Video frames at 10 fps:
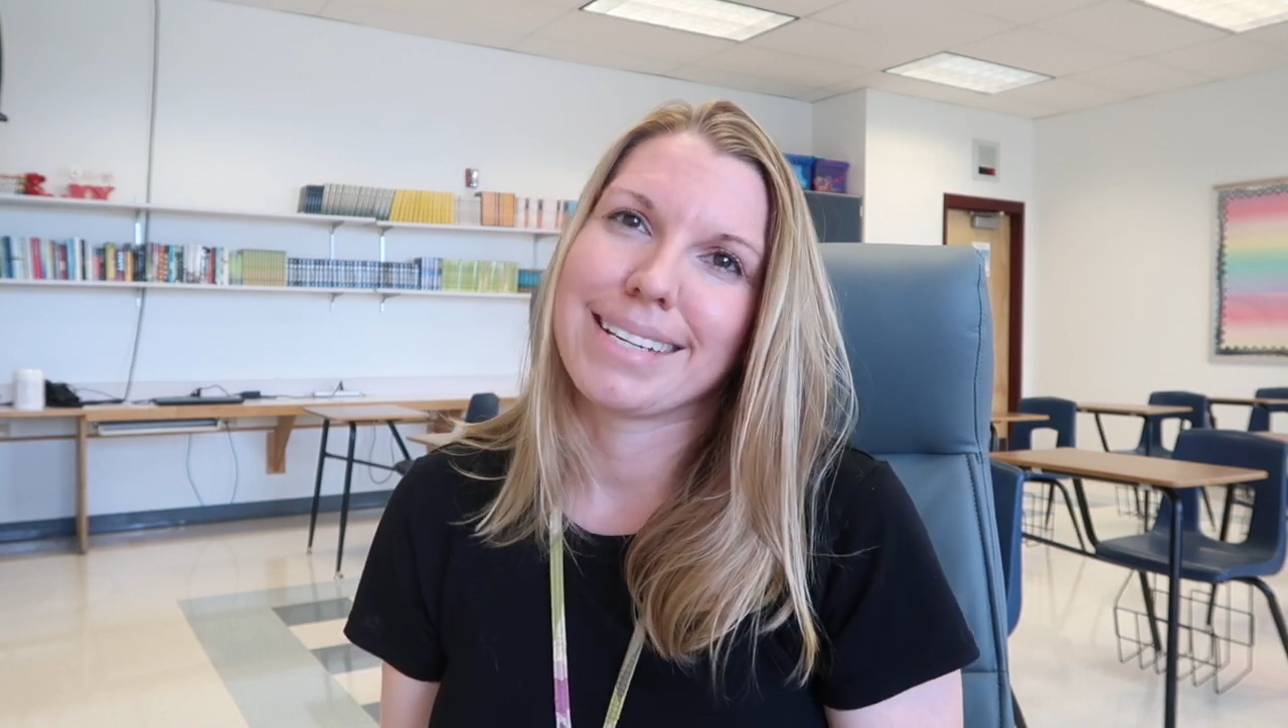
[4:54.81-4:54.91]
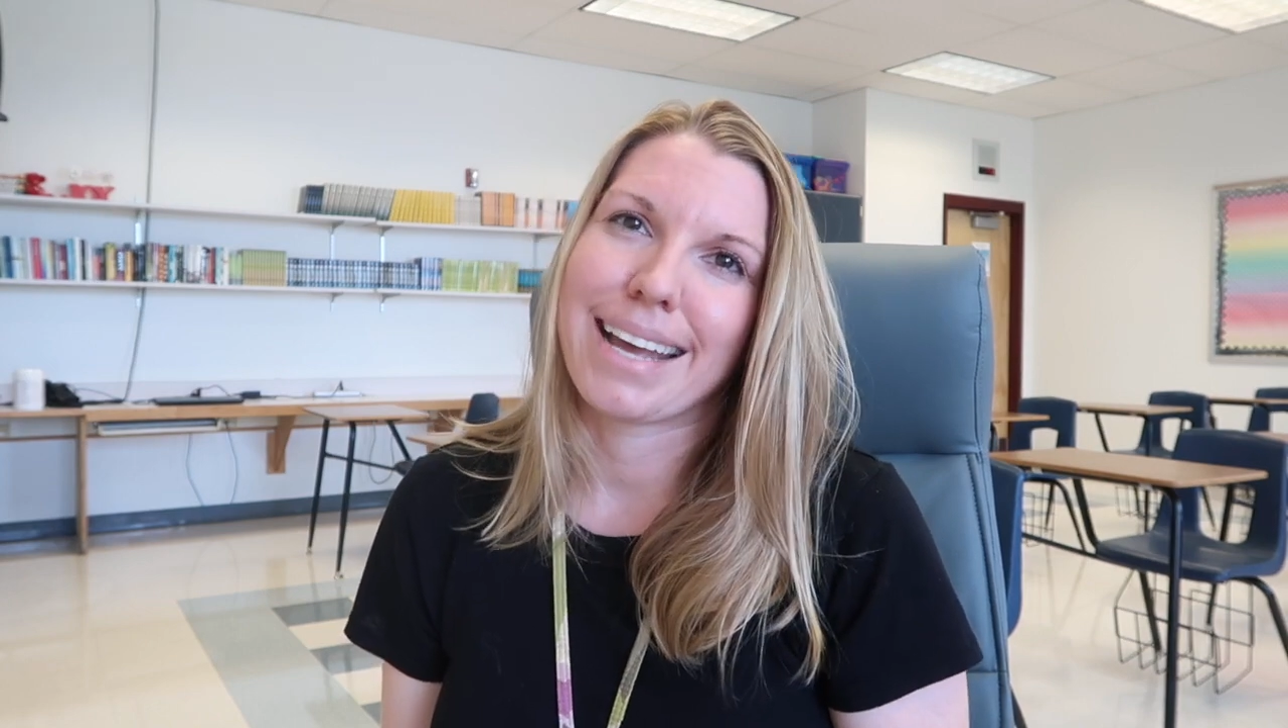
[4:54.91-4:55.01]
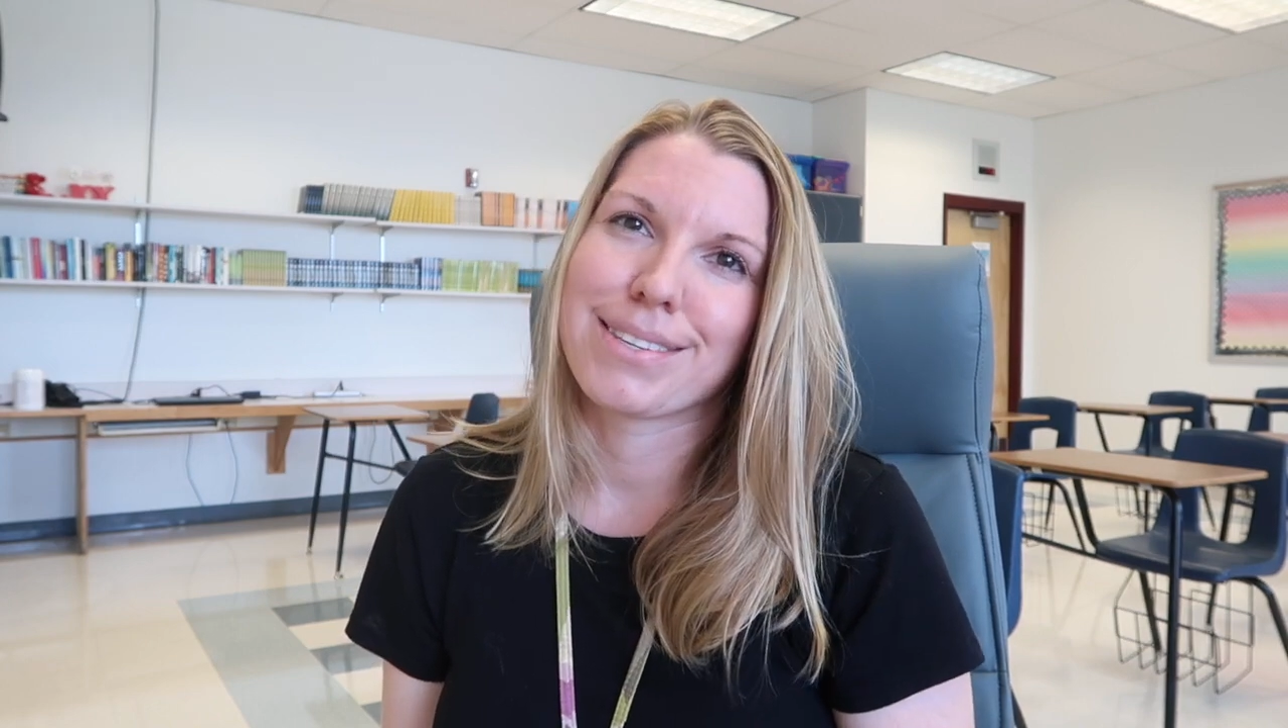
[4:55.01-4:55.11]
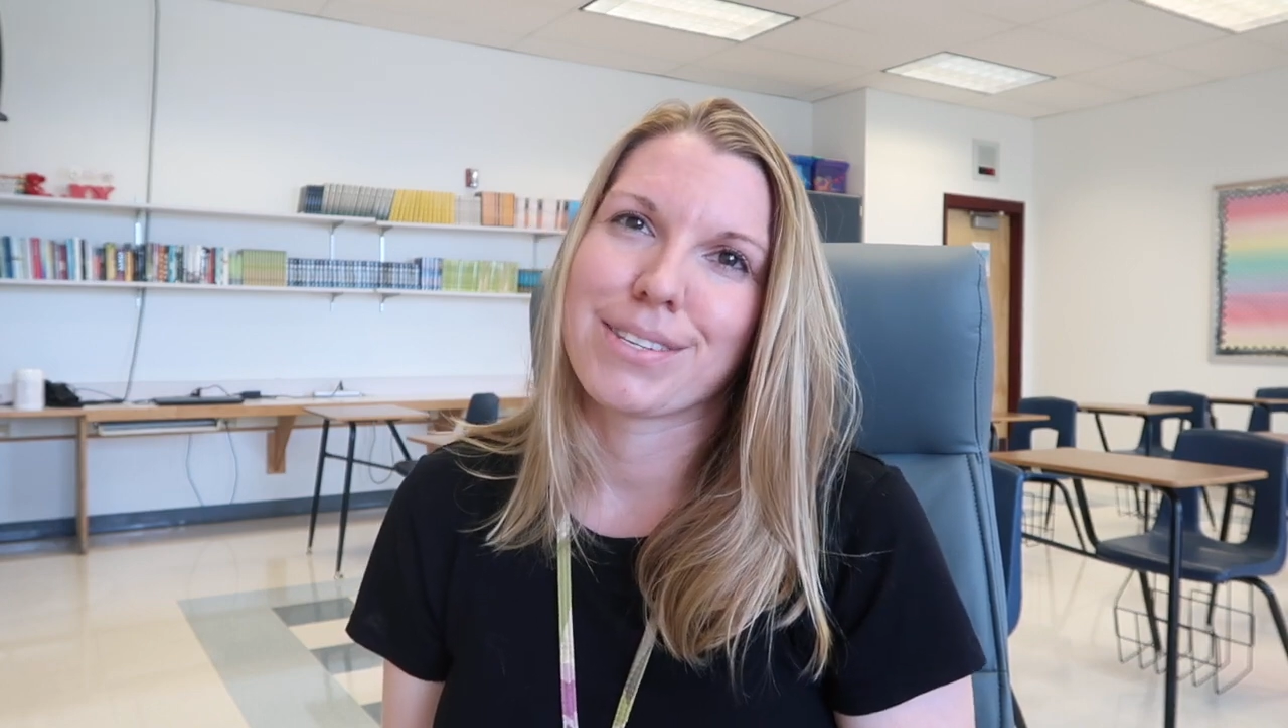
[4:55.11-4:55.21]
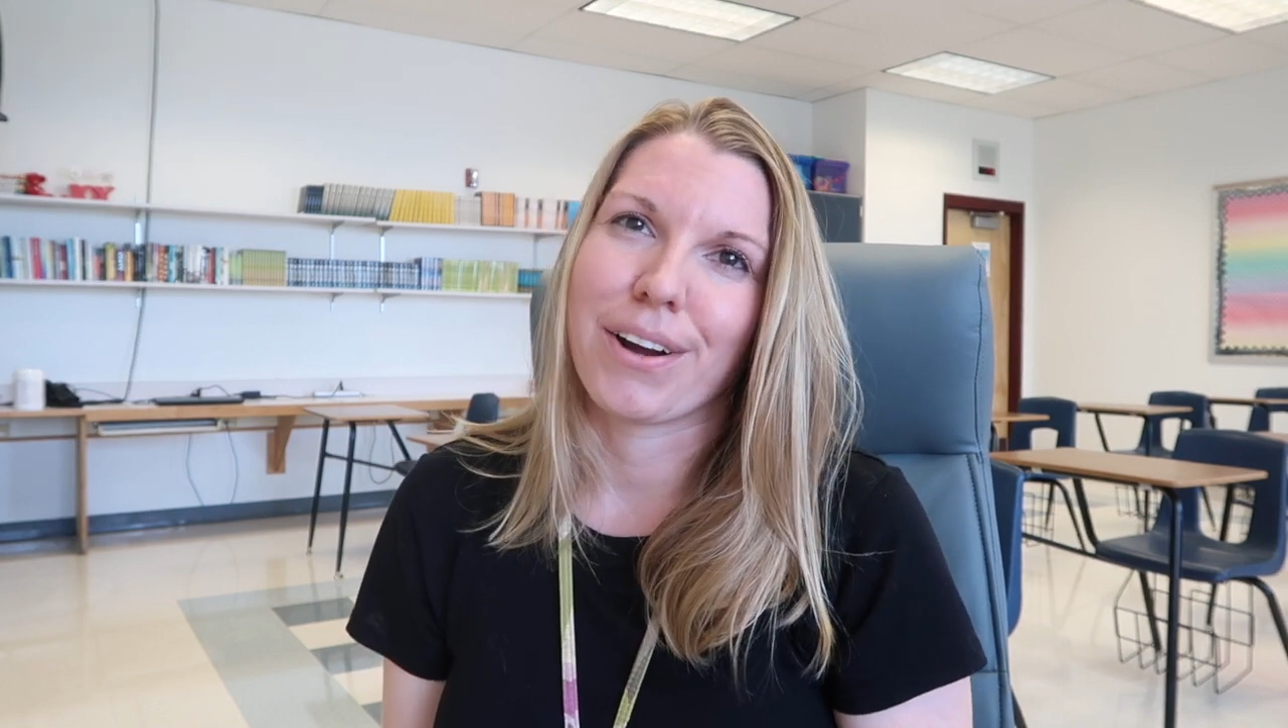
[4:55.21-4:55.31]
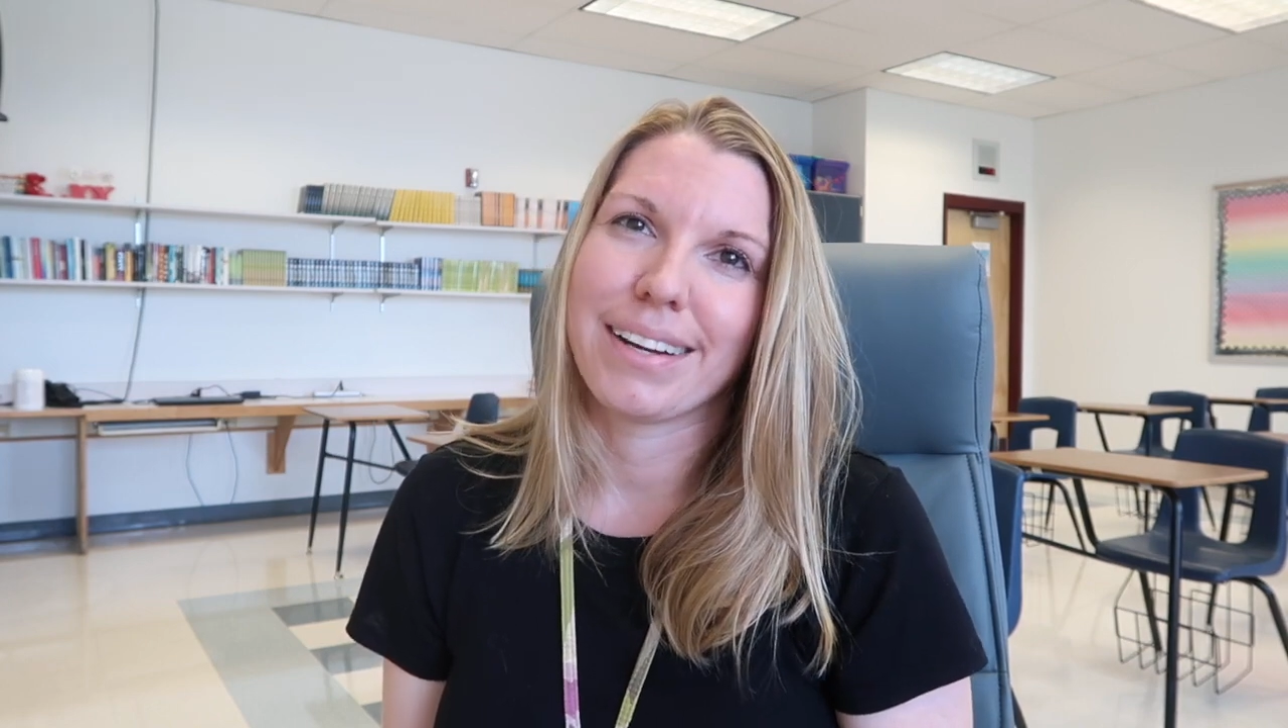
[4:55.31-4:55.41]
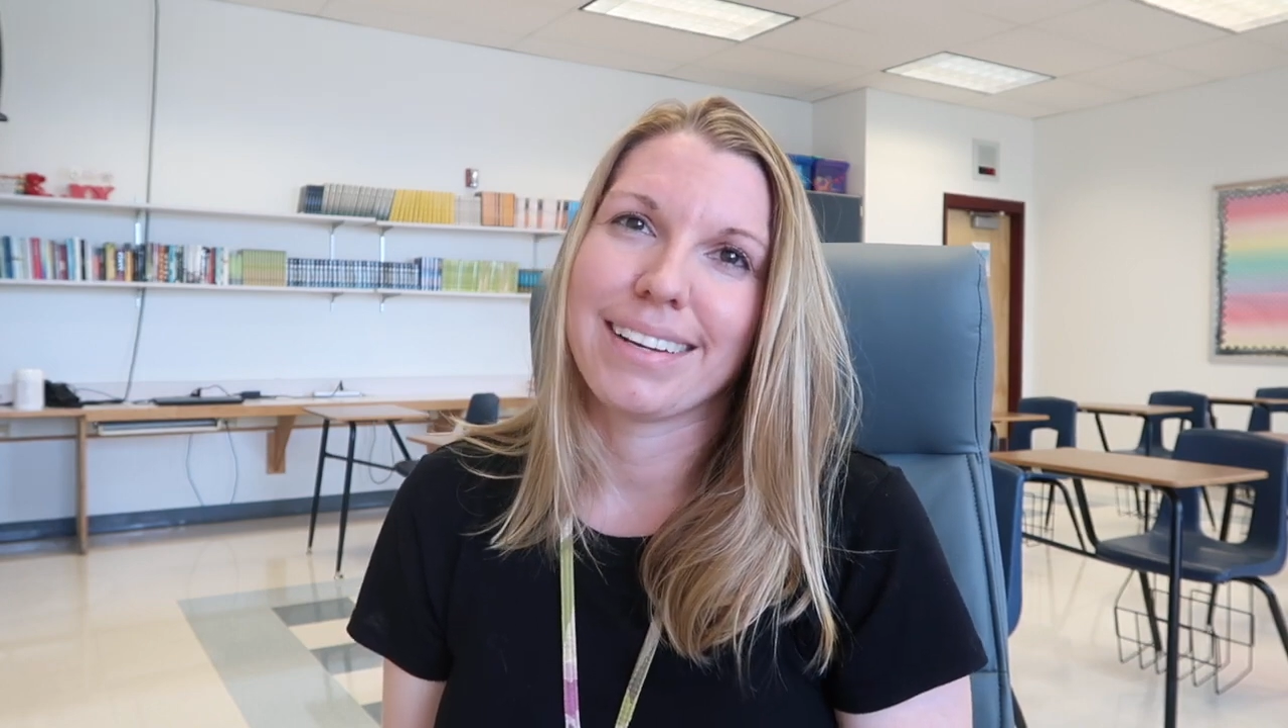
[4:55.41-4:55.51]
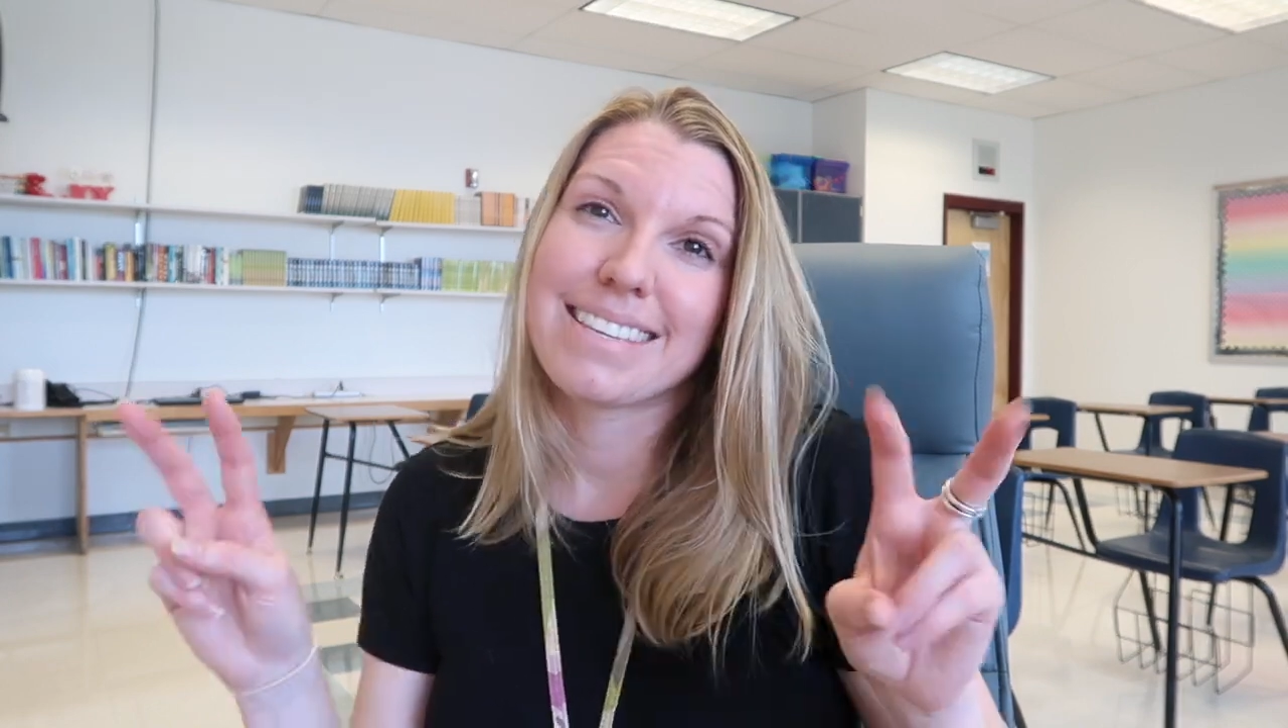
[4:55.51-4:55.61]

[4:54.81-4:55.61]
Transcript: to get started.